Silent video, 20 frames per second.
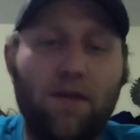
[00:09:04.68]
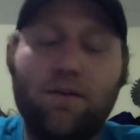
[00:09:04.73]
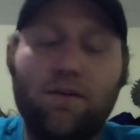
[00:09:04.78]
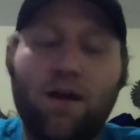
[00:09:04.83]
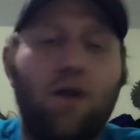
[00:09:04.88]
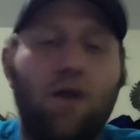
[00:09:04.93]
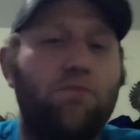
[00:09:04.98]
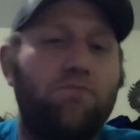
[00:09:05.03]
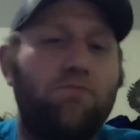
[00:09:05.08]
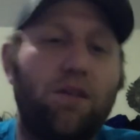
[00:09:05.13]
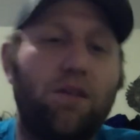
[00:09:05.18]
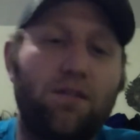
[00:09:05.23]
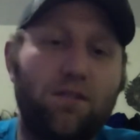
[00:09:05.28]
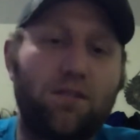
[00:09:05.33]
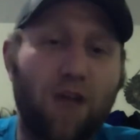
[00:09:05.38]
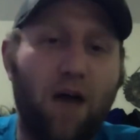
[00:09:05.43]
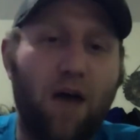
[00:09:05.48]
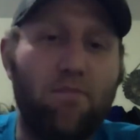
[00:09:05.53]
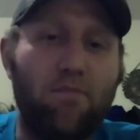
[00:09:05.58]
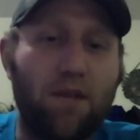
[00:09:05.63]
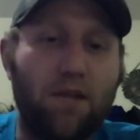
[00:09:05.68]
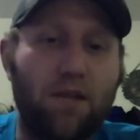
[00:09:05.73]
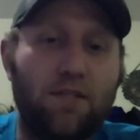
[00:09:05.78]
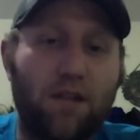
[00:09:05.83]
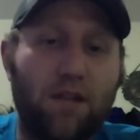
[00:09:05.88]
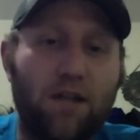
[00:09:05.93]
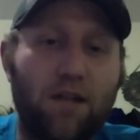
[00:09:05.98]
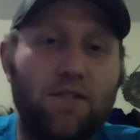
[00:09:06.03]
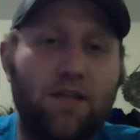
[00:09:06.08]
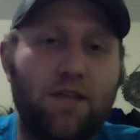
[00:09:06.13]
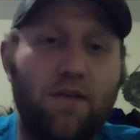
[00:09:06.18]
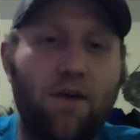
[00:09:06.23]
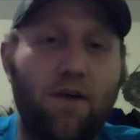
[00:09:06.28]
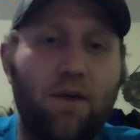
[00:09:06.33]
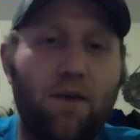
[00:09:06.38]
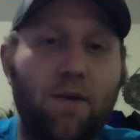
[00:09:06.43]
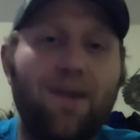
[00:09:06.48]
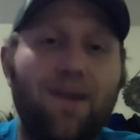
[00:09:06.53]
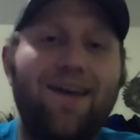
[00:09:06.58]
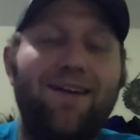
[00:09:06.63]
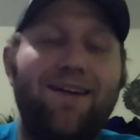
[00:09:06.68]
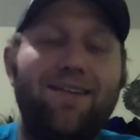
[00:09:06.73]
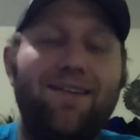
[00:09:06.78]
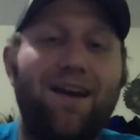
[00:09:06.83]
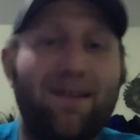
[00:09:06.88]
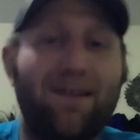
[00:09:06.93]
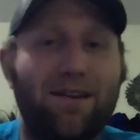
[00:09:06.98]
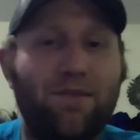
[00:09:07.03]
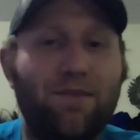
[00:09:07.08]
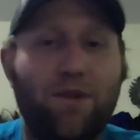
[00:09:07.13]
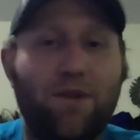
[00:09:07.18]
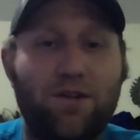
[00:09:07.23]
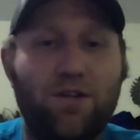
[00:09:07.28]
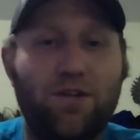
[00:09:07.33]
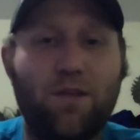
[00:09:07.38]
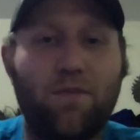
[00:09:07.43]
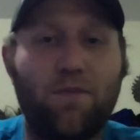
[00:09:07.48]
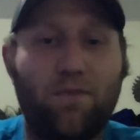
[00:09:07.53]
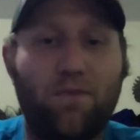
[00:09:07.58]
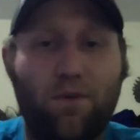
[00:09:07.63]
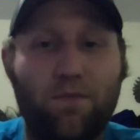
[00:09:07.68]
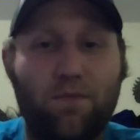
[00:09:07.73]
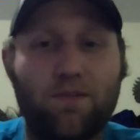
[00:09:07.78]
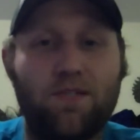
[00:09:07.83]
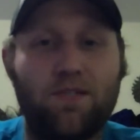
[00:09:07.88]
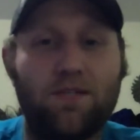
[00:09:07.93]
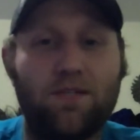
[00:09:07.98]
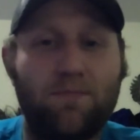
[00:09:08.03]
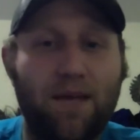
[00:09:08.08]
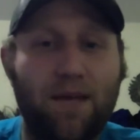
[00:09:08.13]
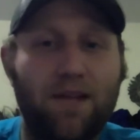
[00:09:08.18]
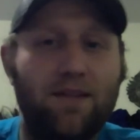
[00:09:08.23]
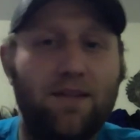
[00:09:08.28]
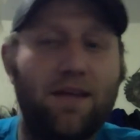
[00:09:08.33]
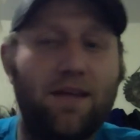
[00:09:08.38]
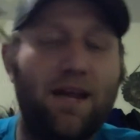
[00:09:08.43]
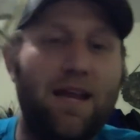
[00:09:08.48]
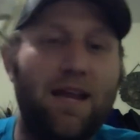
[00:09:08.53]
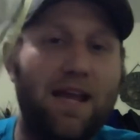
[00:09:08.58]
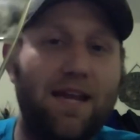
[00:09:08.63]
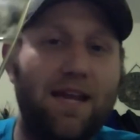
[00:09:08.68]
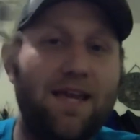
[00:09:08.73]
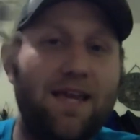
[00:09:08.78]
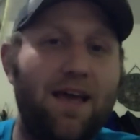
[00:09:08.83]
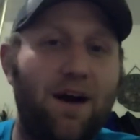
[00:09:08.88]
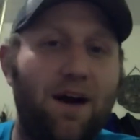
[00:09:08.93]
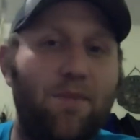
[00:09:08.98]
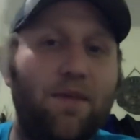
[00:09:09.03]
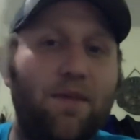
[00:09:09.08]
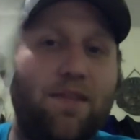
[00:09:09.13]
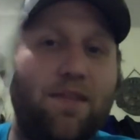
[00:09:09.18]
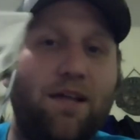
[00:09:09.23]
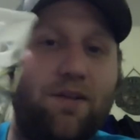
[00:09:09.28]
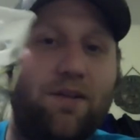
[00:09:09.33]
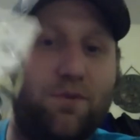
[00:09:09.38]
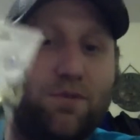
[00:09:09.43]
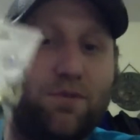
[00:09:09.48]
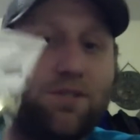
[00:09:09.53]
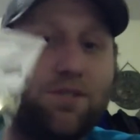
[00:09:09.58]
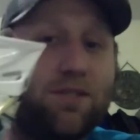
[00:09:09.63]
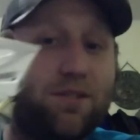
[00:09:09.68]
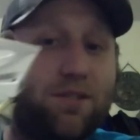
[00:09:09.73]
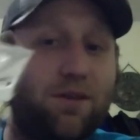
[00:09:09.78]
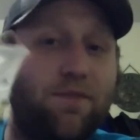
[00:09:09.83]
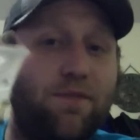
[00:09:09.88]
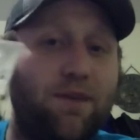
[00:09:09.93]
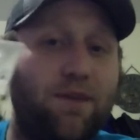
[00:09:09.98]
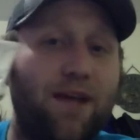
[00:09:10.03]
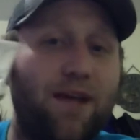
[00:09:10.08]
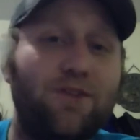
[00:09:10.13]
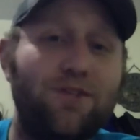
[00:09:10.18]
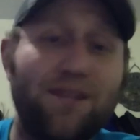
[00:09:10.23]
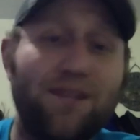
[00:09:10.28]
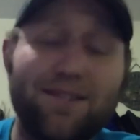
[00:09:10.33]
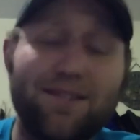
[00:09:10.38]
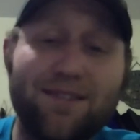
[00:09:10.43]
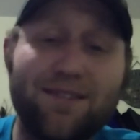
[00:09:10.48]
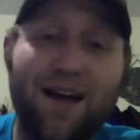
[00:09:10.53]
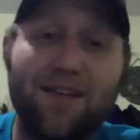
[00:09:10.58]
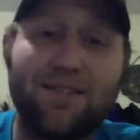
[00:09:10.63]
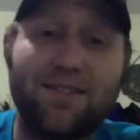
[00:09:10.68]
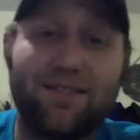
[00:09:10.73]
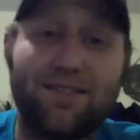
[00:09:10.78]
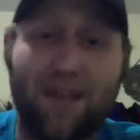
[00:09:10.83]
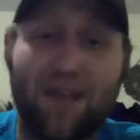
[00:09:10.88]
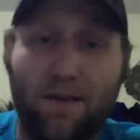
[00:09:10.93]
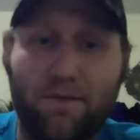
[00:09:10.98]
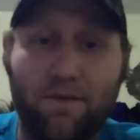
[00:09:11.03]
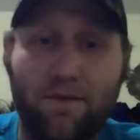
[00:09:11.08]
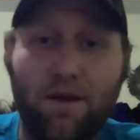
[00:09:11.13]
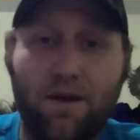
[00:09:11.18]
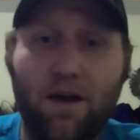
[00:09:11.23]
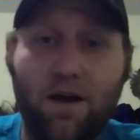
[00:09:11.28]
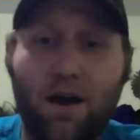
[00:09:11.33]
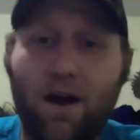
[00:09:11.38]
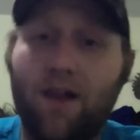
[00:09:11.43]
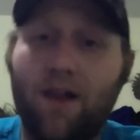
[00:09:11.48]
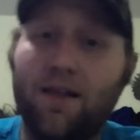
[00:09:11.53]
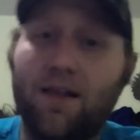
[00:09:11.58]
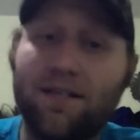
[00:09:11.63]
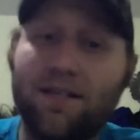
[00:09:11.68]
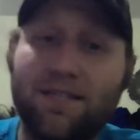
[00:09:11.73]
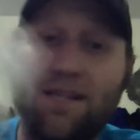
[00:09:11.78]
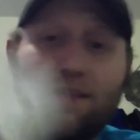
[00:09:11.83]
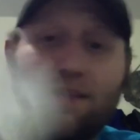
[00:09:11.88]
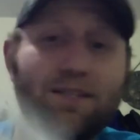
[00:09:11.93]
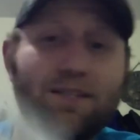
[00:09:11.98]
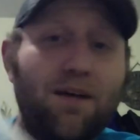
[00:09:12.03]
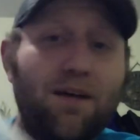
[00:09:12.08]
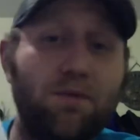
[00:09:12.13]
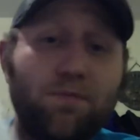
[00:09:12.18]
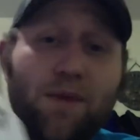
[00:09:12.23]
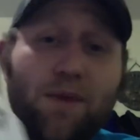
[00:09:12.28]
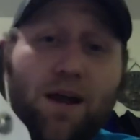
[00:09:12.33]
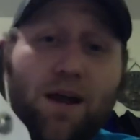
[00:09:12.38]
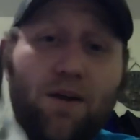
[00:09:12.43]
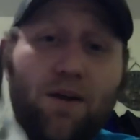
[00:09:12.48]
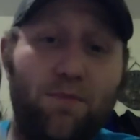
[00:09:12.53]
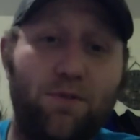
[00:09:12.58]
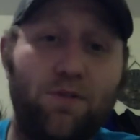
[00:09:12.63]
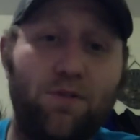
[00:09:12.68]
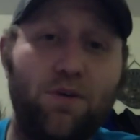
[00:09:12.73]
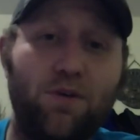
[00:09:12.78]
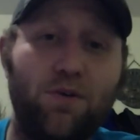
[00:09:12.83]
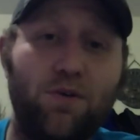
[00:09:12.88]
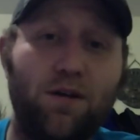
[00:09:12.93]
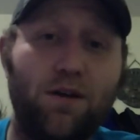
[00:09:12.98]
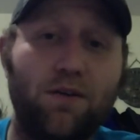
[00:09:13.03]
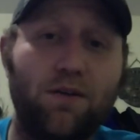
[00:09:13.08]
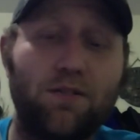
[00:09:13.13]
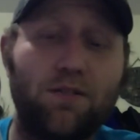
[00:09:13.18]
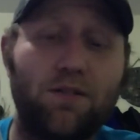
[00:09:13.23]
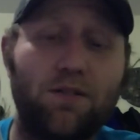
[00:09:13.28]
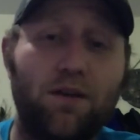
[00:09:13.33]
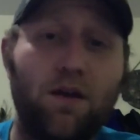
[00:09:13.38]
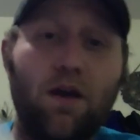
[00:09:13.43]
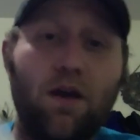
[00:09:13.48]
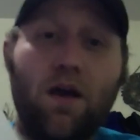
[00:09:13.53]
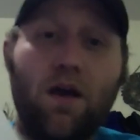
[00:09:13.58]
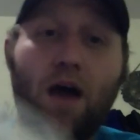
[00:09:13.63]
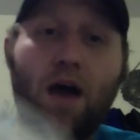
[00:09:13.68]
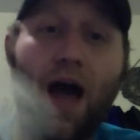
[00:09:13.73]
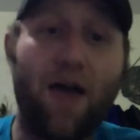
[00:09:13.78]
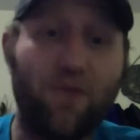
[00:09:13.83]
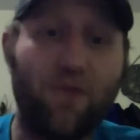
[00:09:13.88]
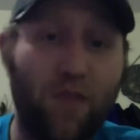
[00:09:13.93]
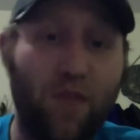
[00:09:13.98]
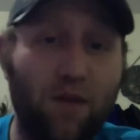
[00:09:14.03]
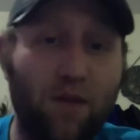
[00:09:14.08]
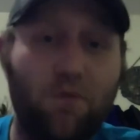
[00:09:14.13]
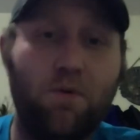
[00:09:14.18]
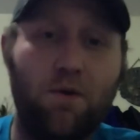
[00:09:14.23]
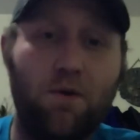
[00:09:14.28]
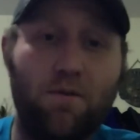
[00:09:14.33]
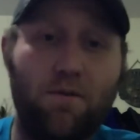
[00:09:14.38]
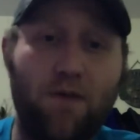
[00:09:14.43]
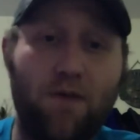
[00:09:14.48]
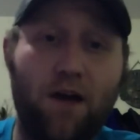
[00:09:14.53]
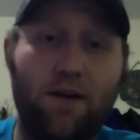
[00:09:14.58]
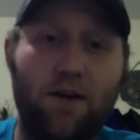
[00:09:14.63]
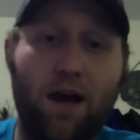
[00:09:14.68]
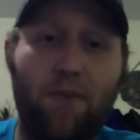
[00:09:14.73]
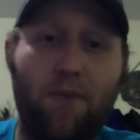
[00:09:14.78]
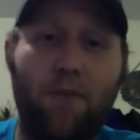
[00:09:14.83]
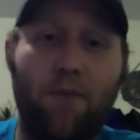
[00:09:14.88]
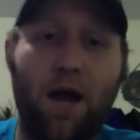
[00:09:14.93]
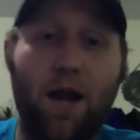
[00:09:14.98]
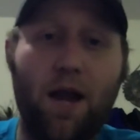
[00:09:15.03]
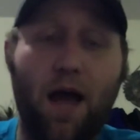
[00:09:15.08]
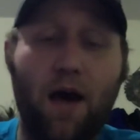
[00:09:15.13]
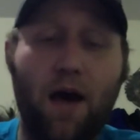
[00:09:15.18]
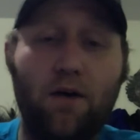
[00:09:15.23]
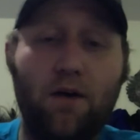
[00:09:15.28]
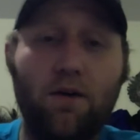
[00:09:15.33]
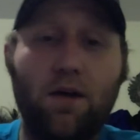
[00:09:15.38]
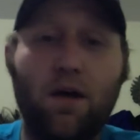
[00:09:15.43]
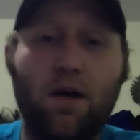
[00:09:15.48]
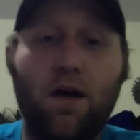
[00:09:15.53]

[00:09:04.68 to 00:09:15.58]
No, that does not mean it's not a safe helmet. Not in any way, shape, or form does it mean that any helmet that loses its certification is not safe. All right, like I said, this helmet's been out almost 2 years. I think we would have found out by now.